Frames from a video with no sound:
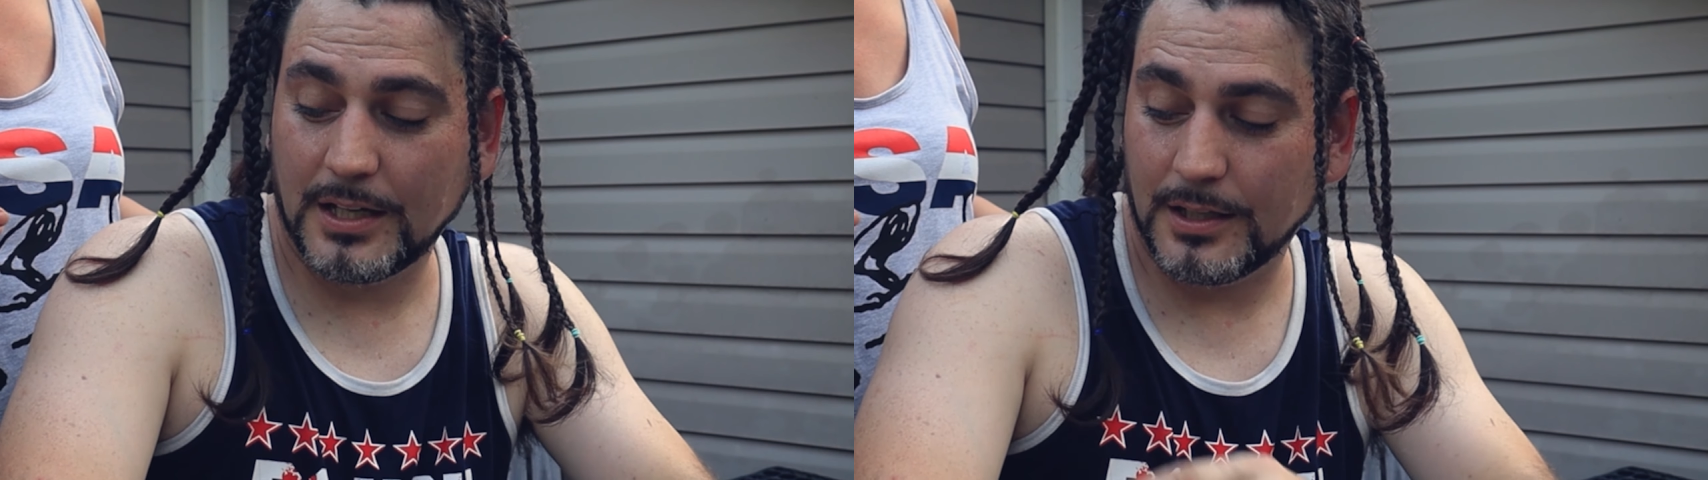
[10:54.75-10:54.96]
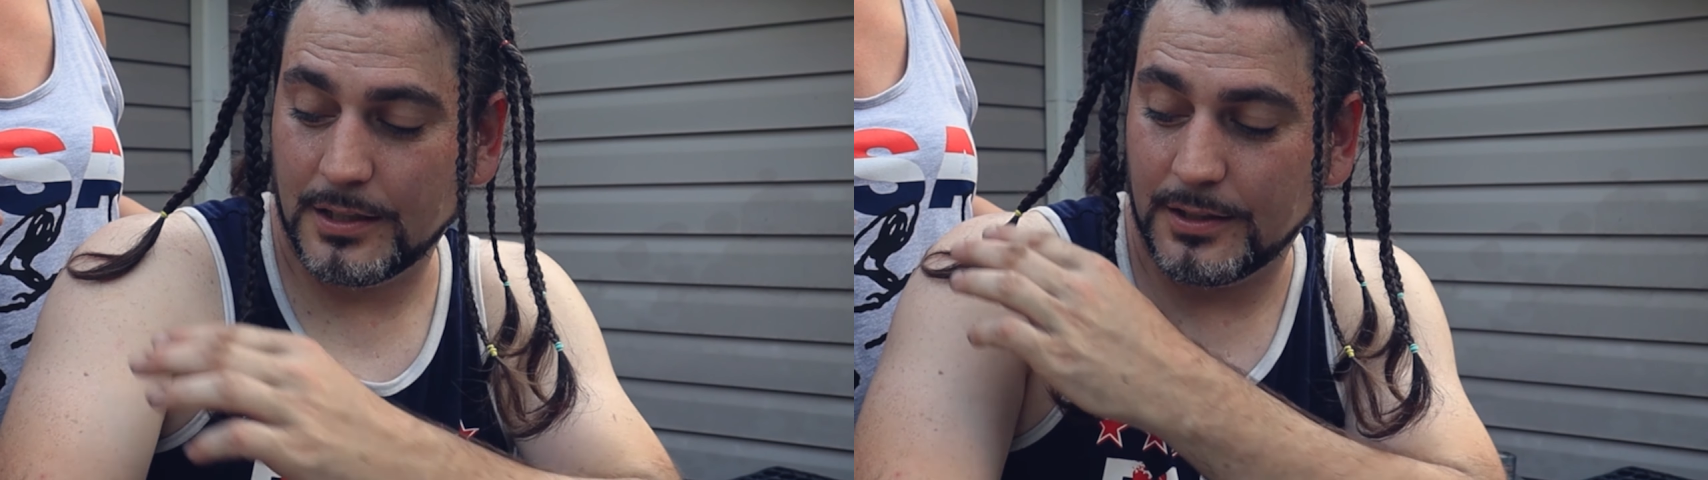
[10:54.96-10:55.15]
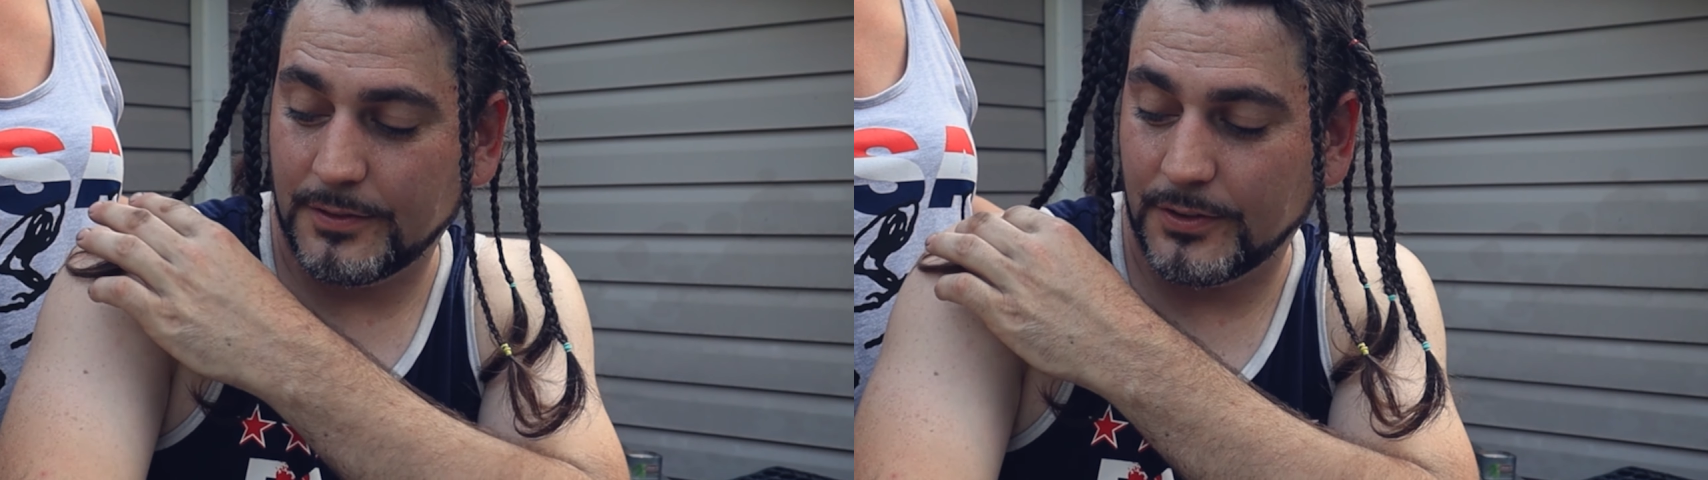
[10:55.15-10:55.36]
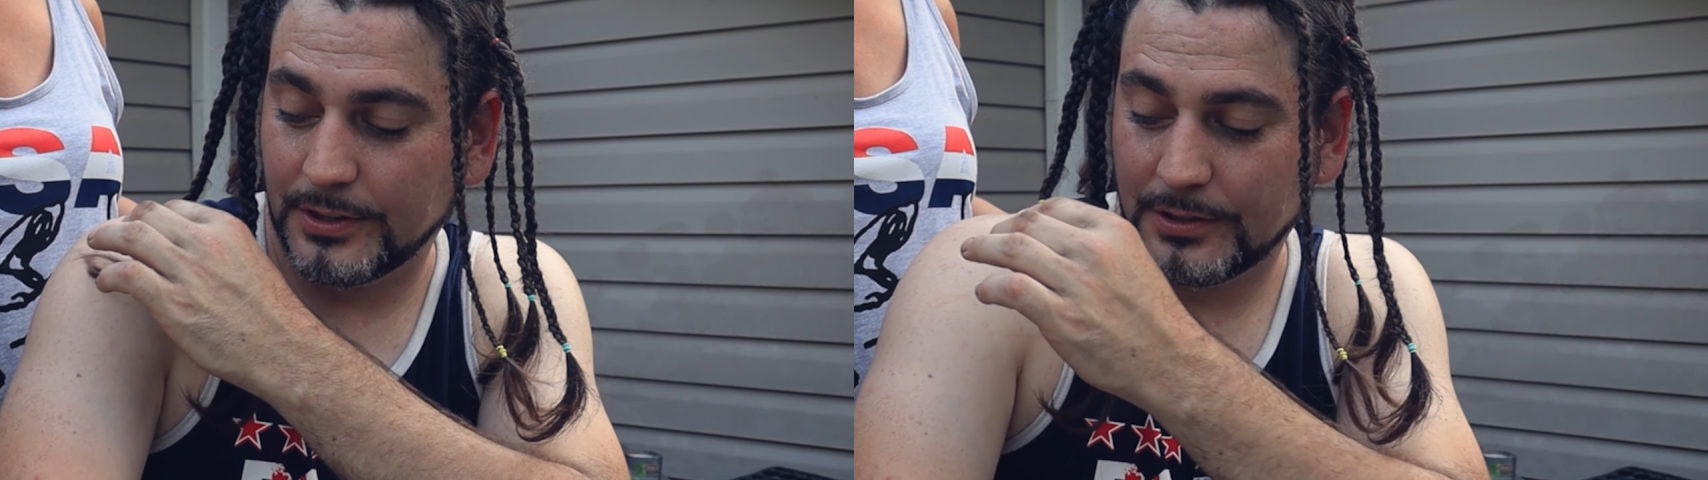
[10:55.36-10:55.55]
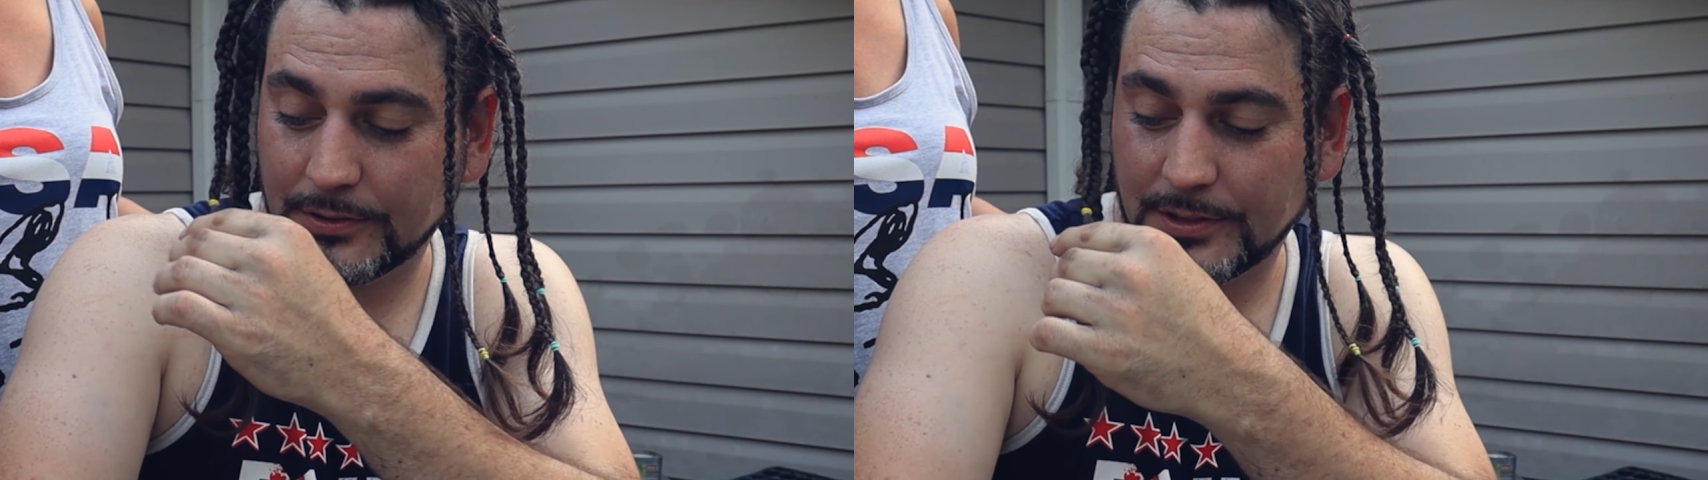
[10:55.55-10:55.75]
Uh, I've
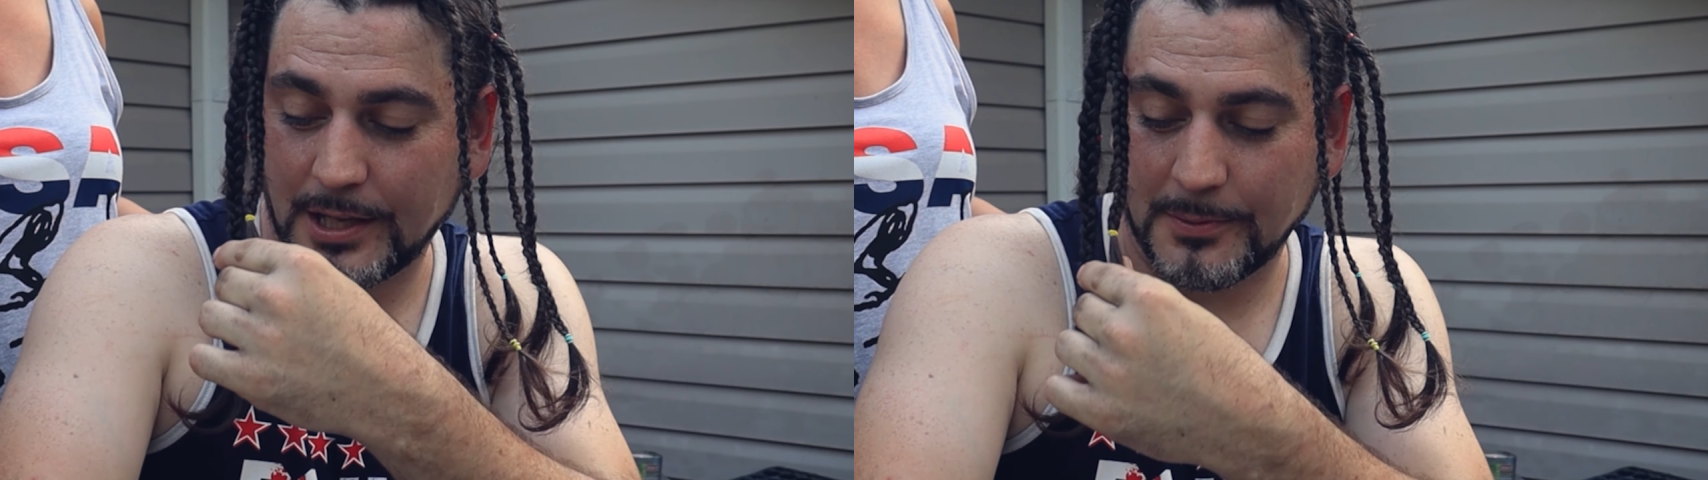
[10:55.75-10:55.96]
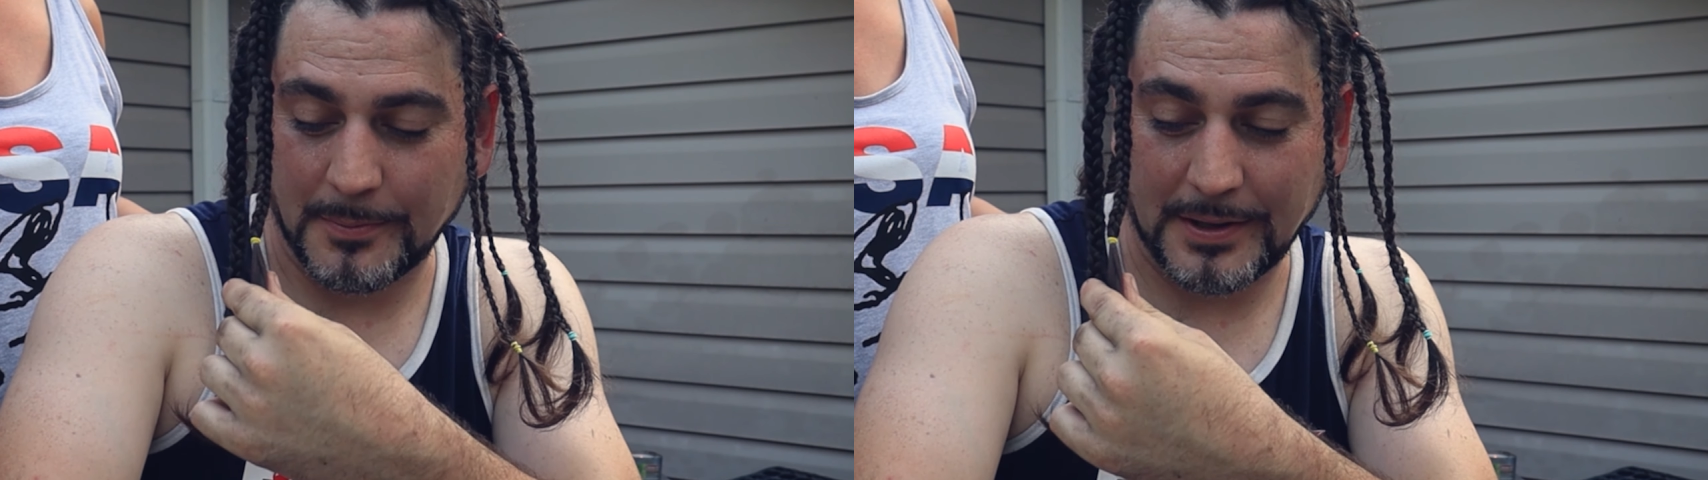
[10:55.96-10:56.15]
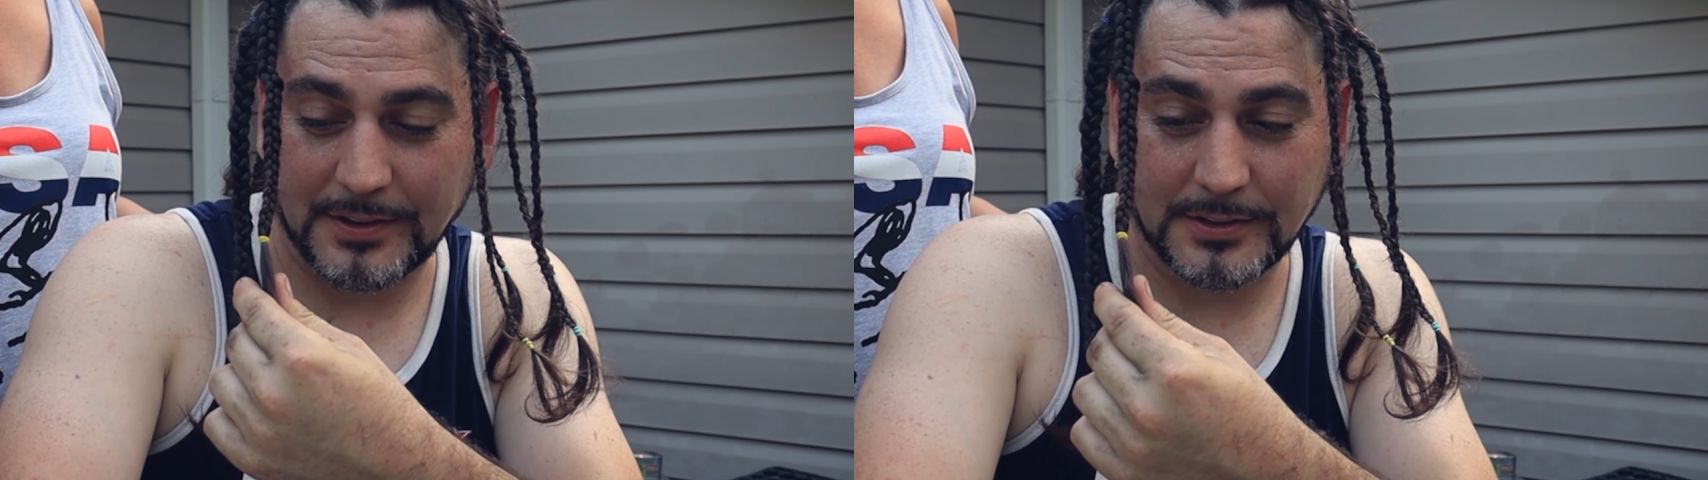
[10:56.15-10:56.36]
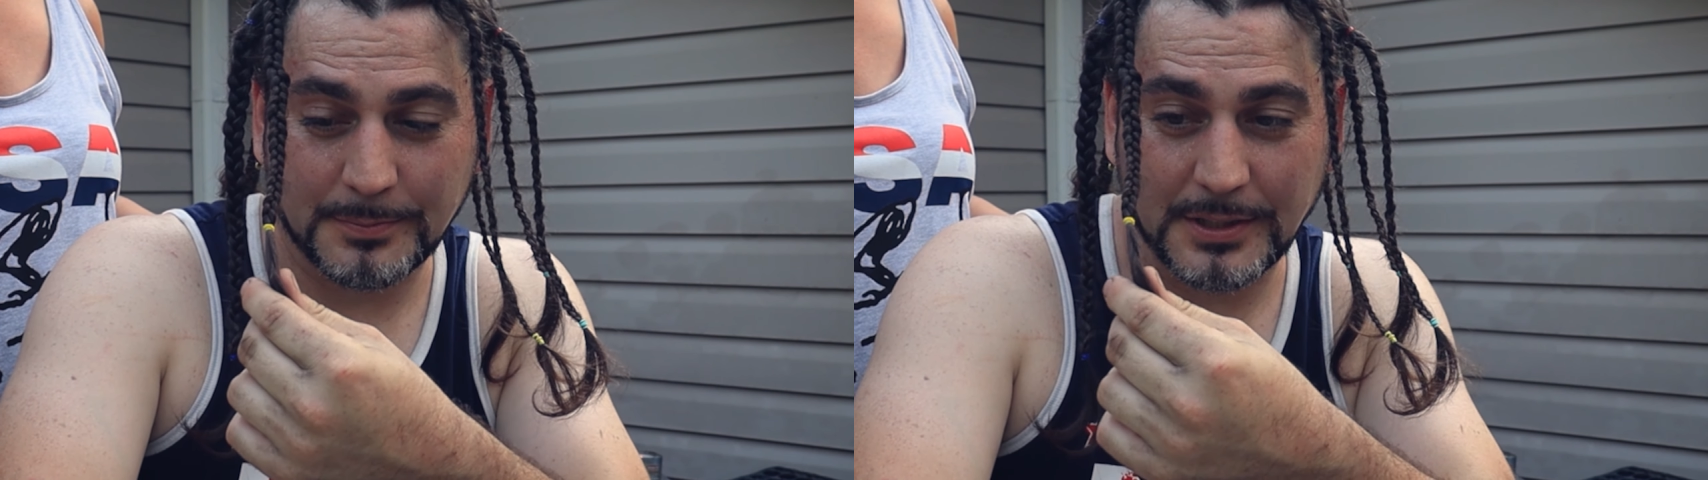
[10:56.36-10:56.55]
already talked to the camera about this,